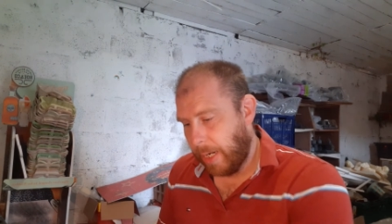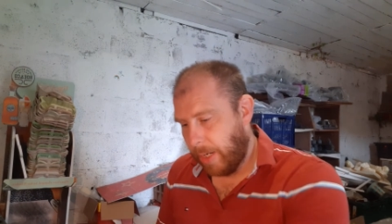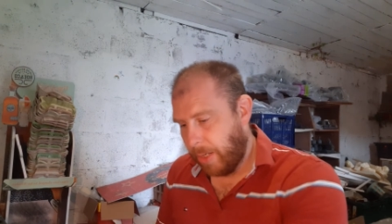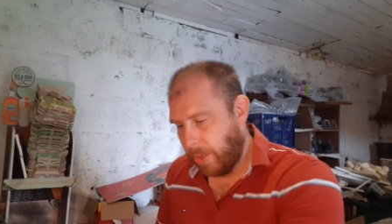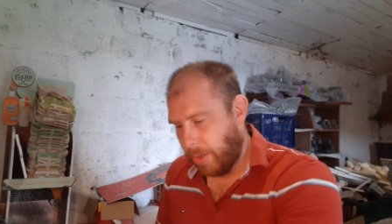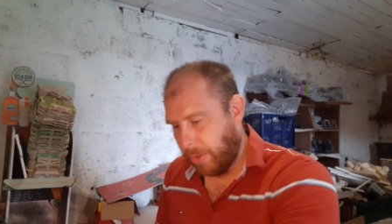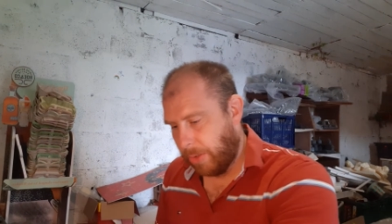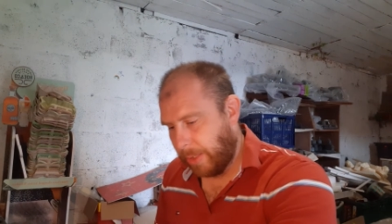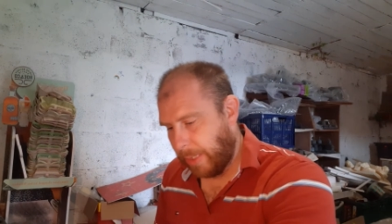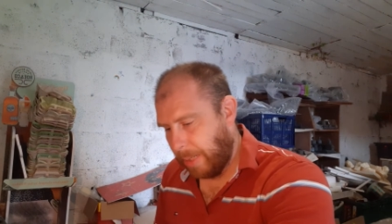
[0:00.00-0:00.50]

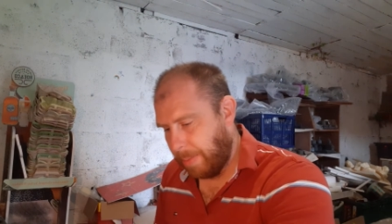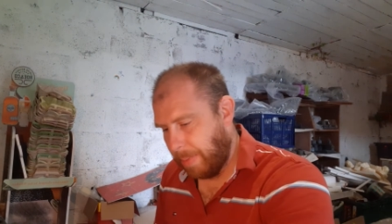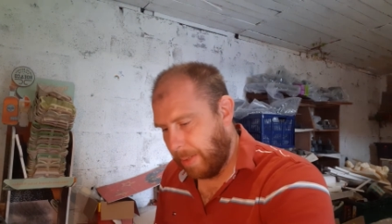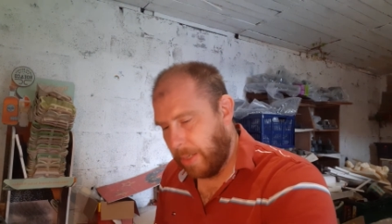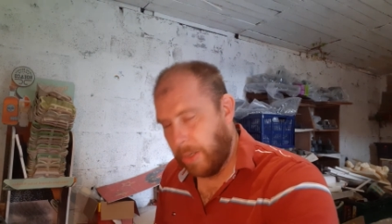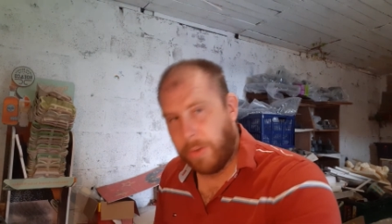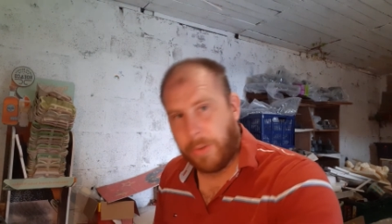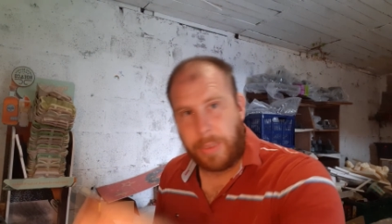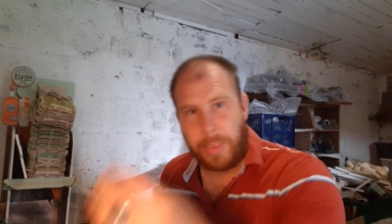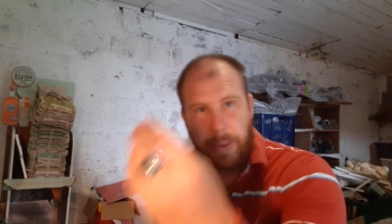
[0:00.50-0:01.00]
you'll see me
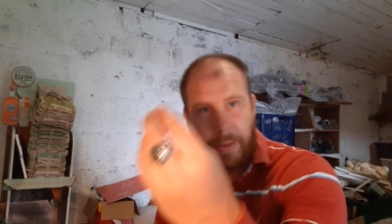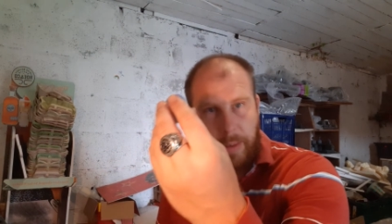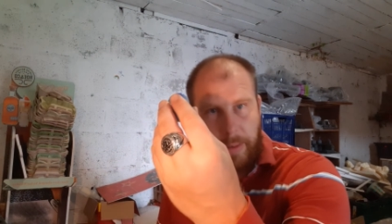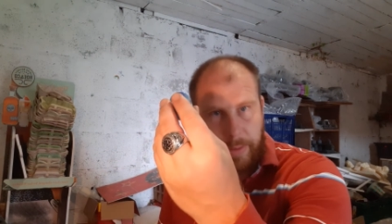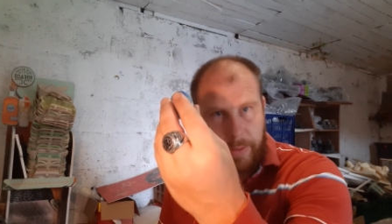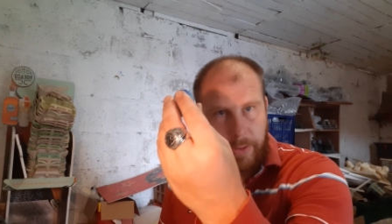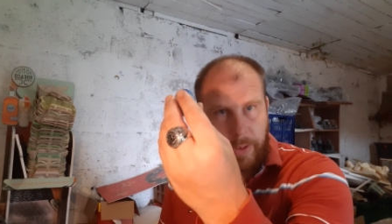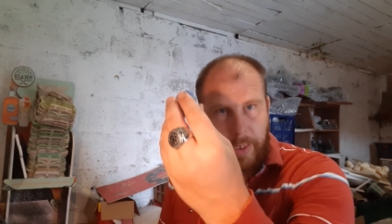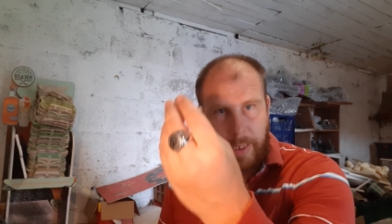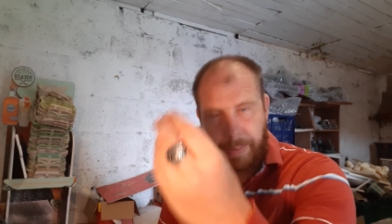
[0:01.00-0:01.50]
using
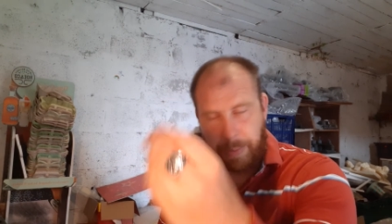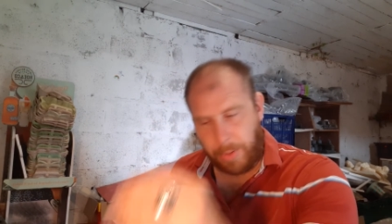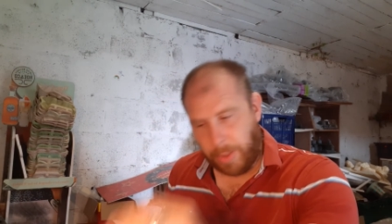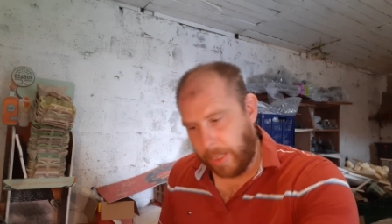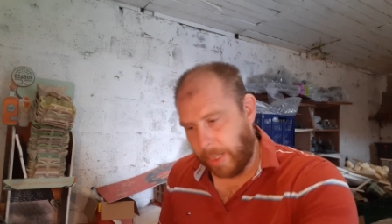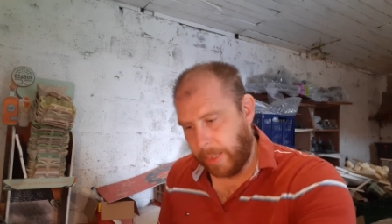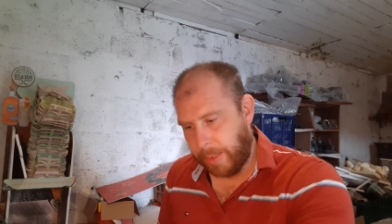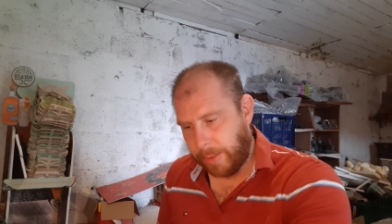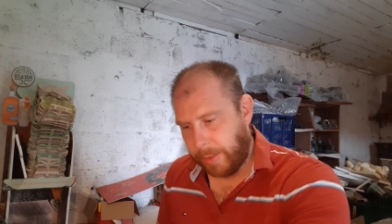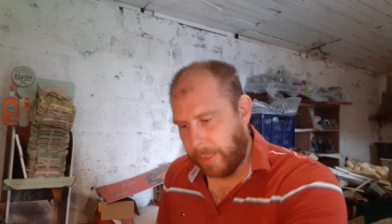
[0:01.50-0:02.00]
GW
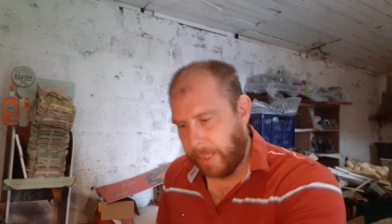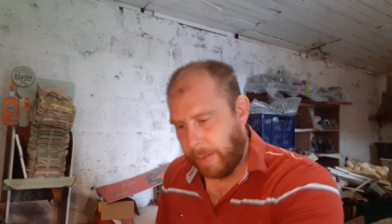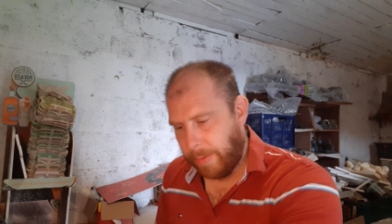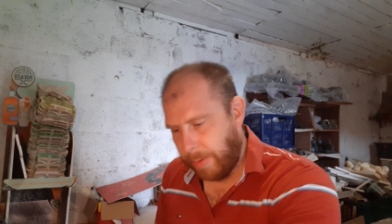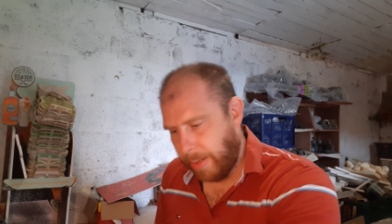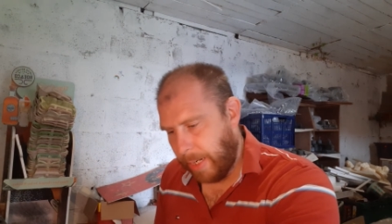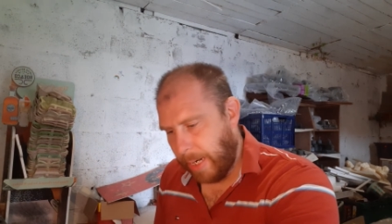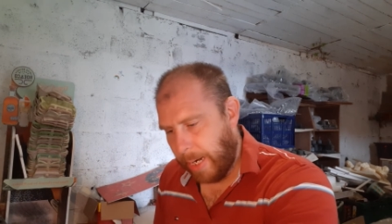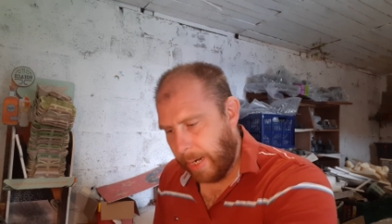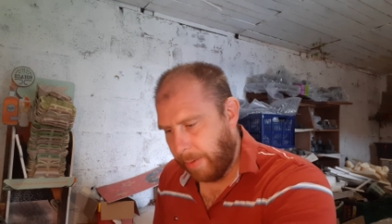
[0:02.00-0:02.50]
colours here
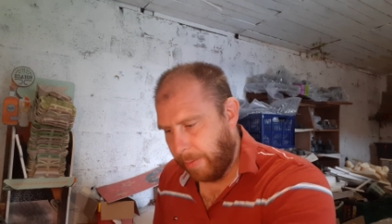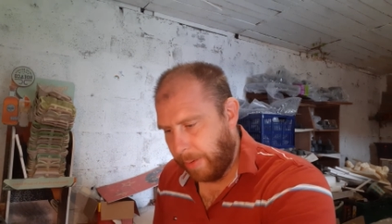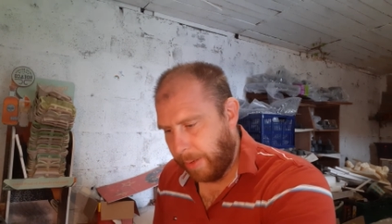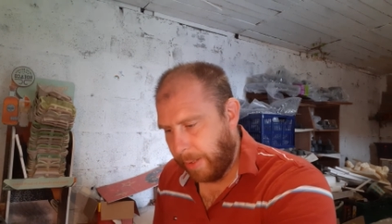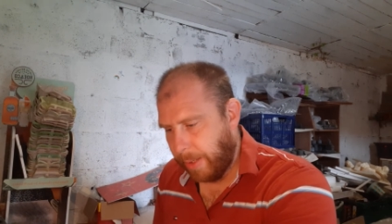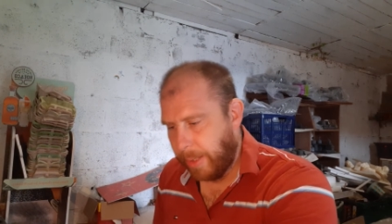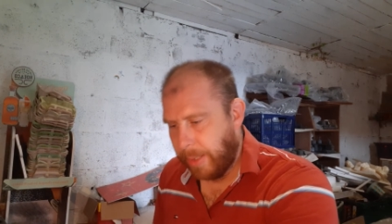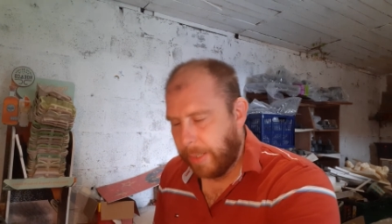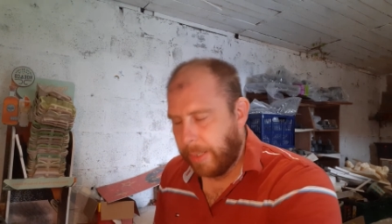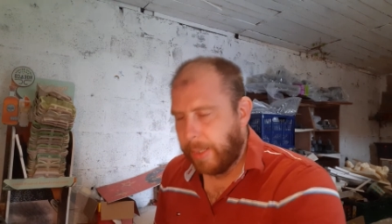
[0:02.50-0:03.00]
and there and
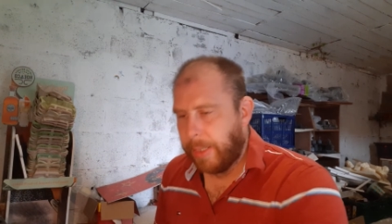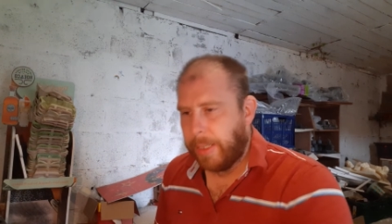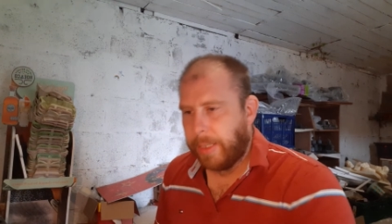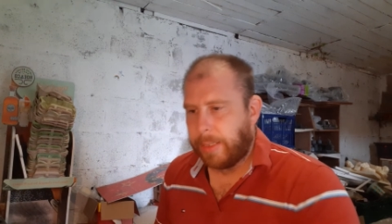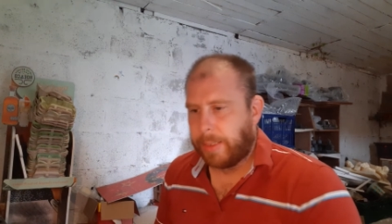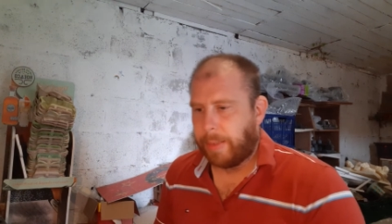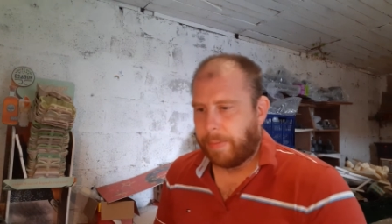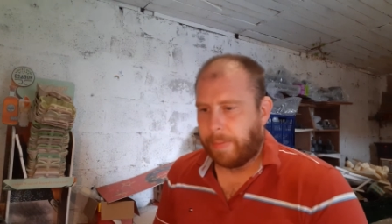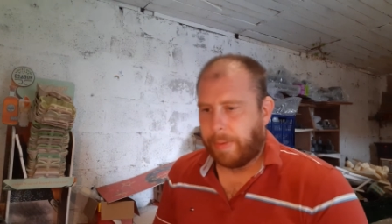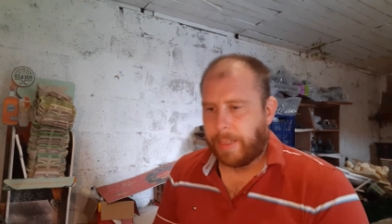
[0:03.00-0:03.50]

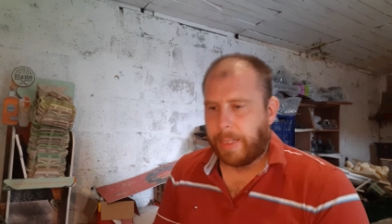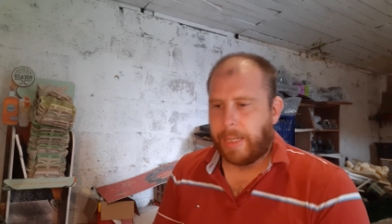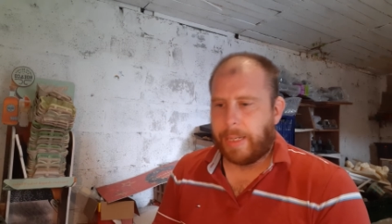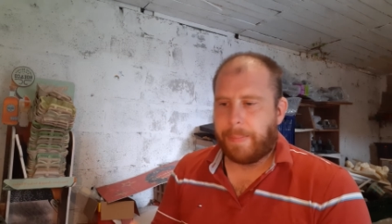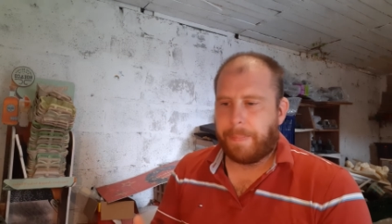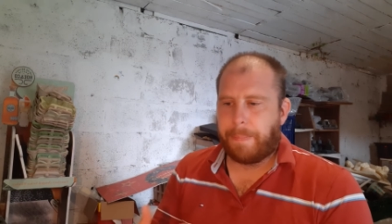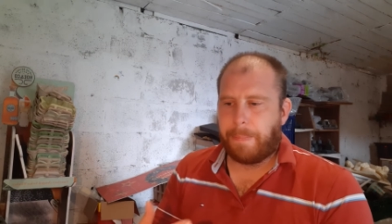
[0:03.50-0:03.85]
stuff like that.